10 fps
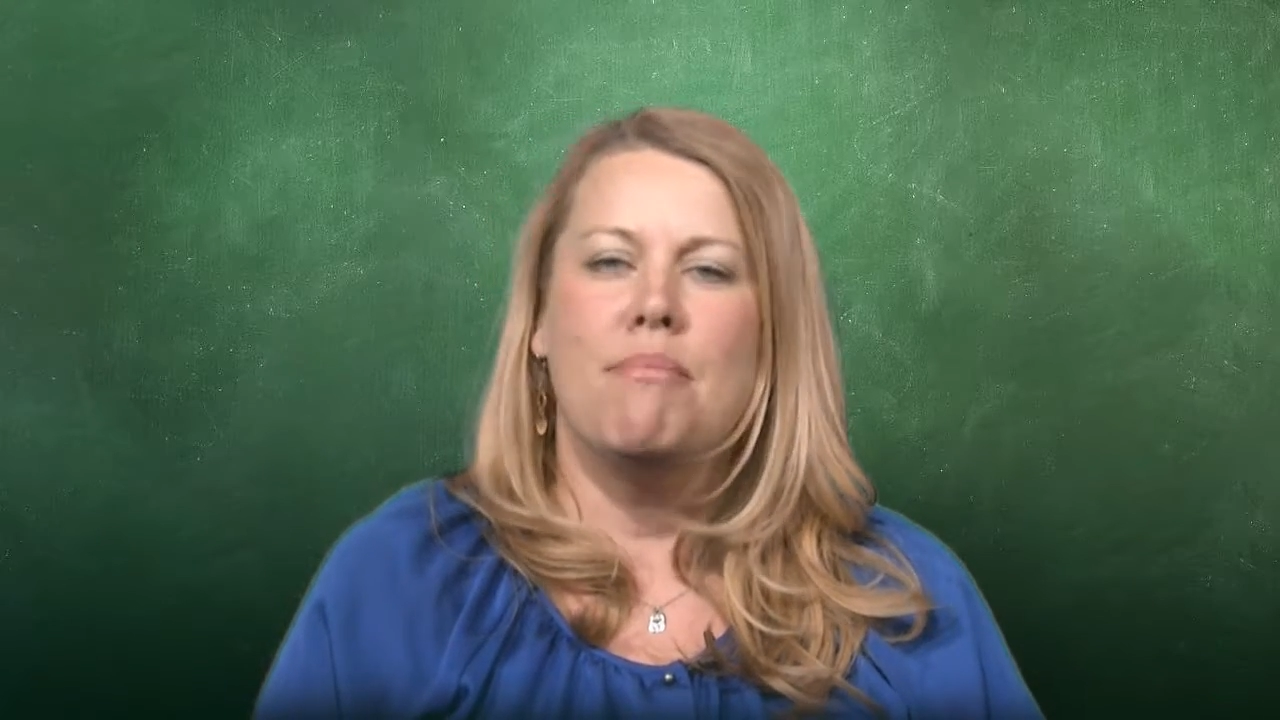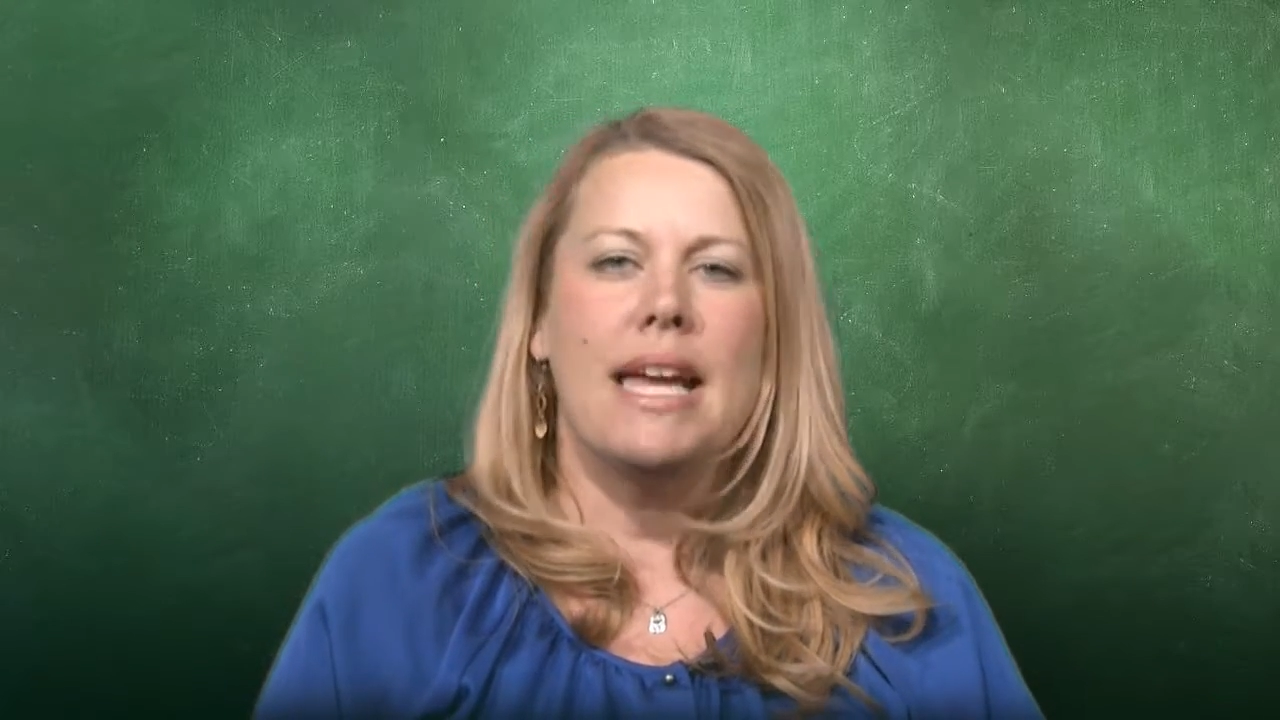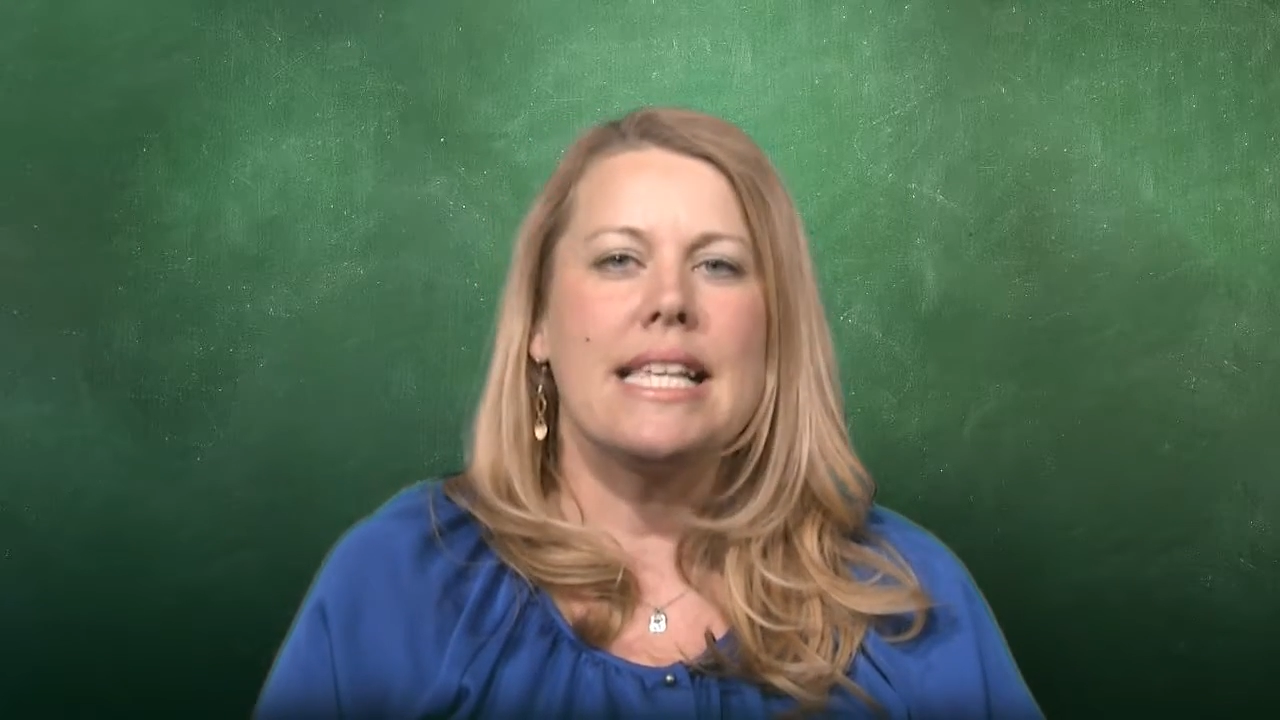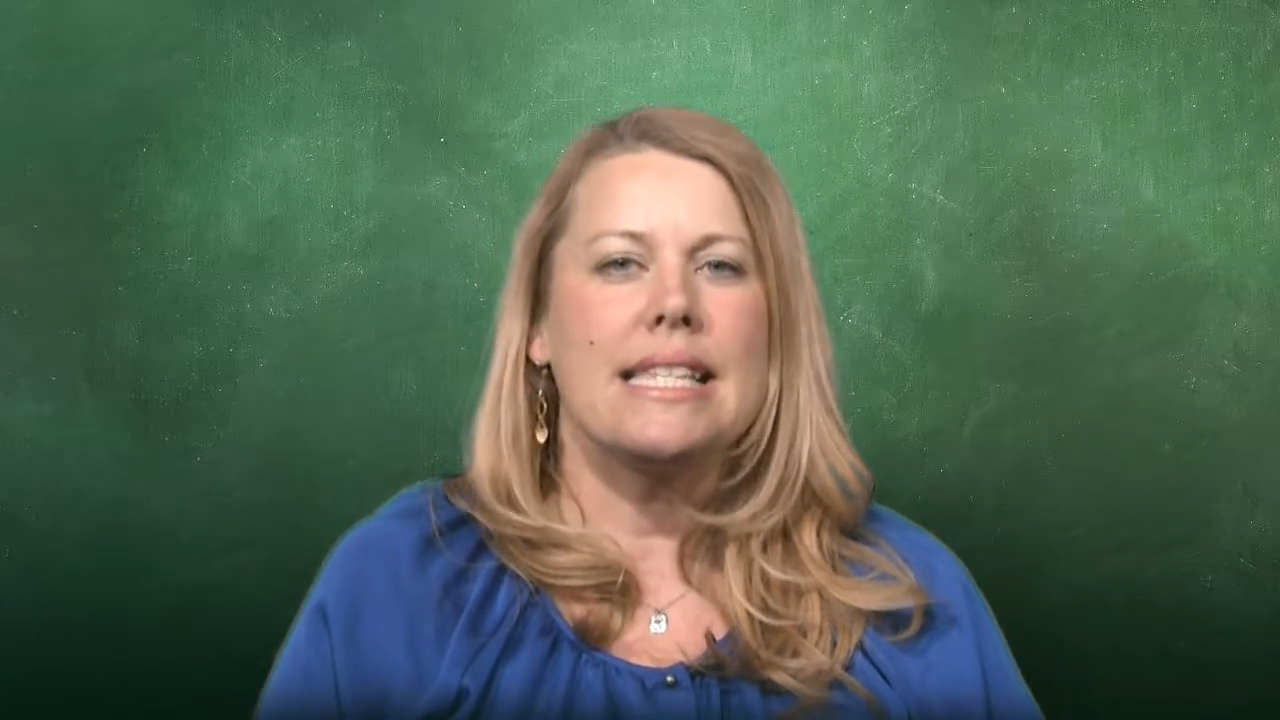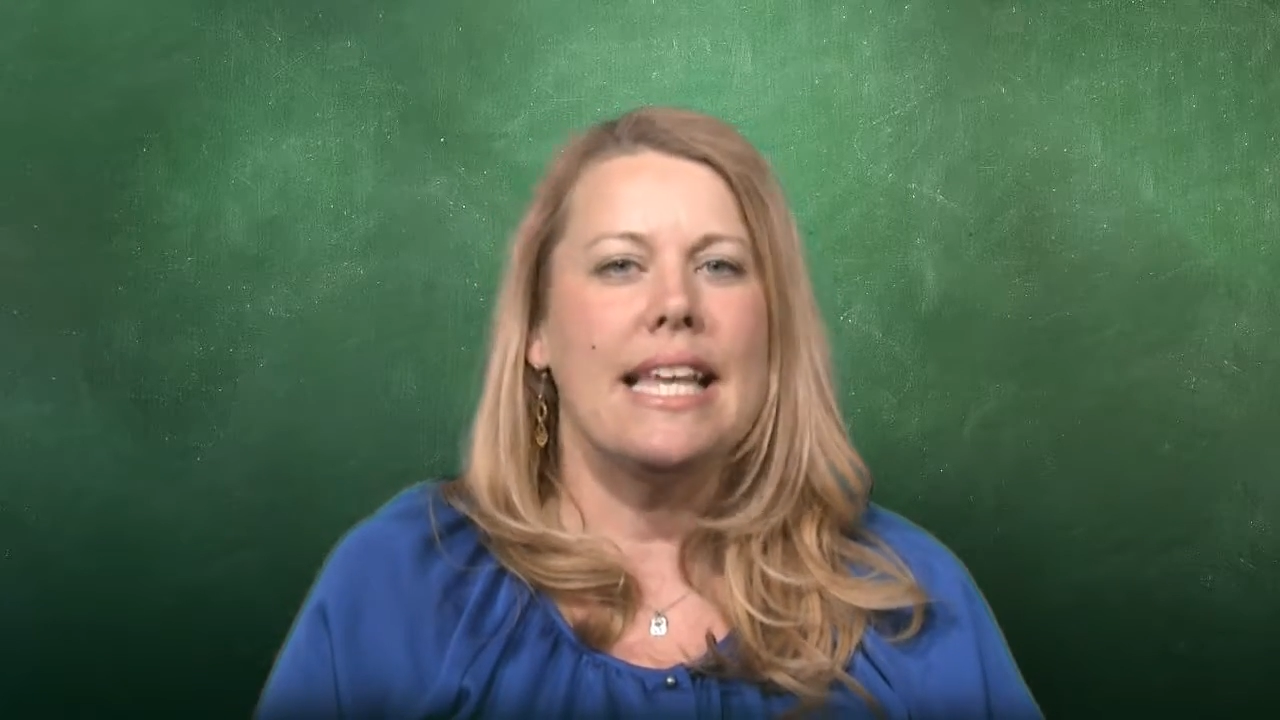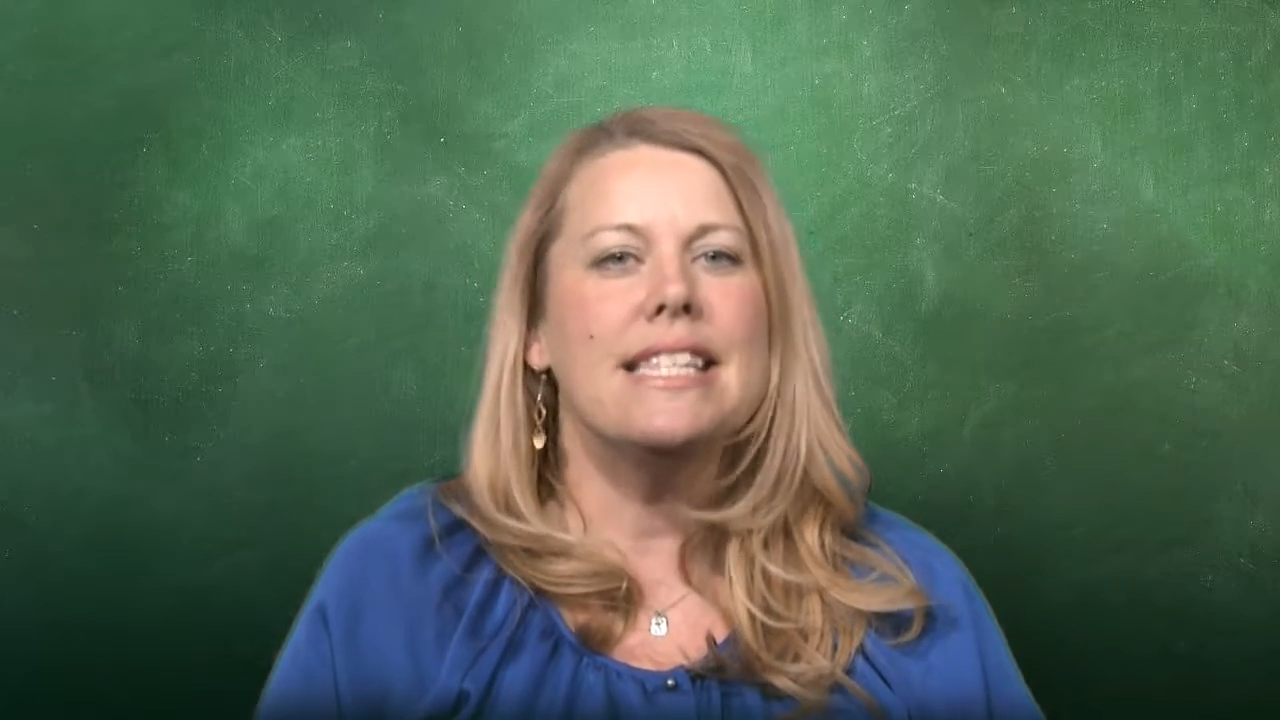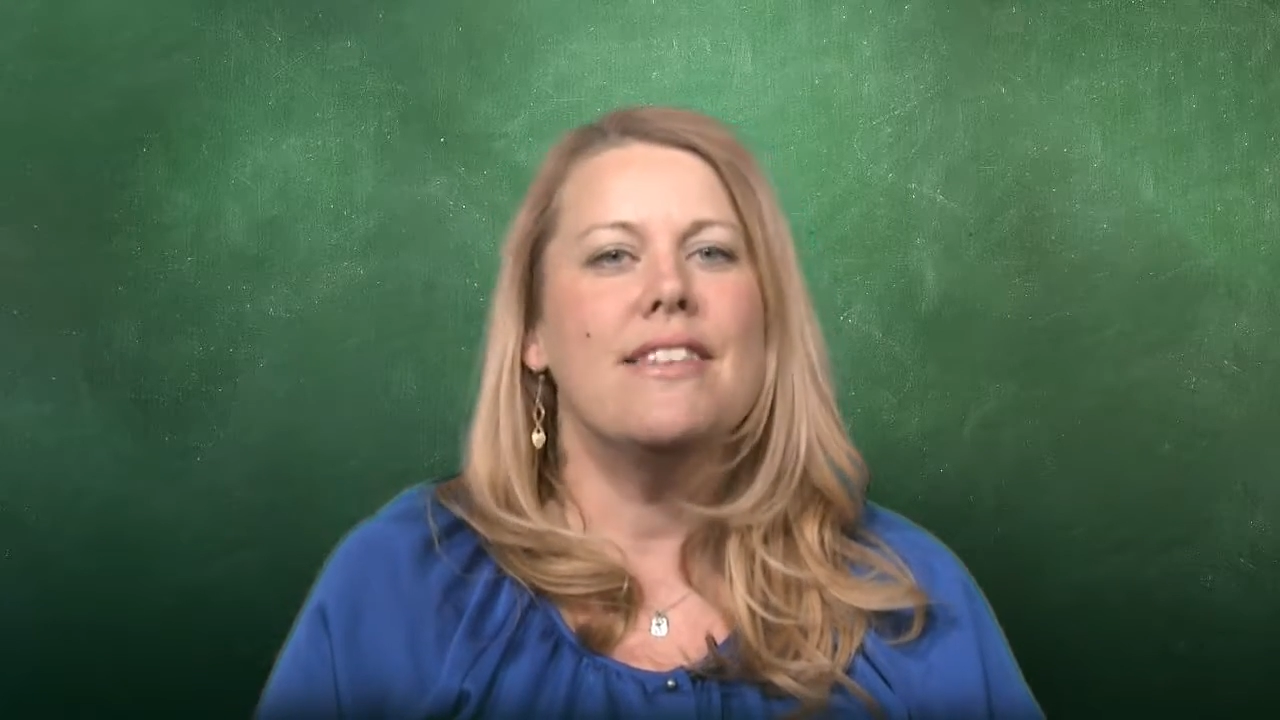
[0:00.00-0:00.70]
makes sense